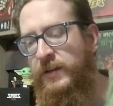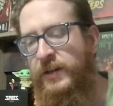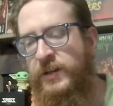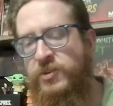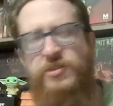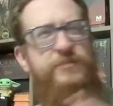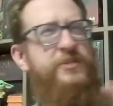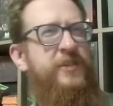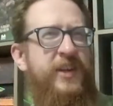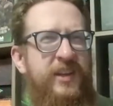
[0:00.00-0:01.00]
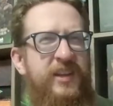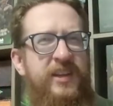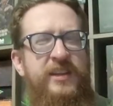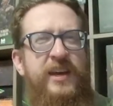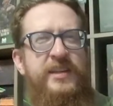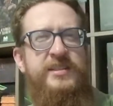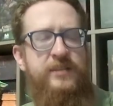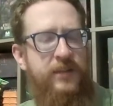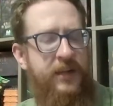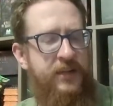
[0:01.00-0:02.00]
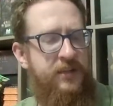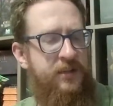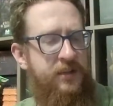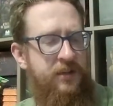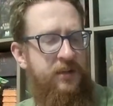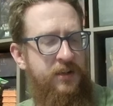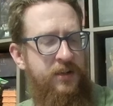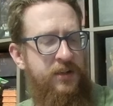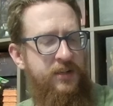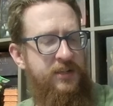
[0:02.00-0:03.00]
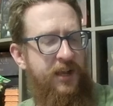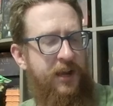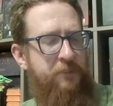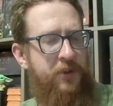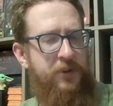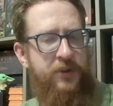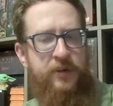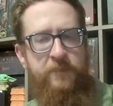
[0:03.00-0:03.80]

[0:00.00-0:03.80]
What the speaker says: in terms of like a nice light deck builder.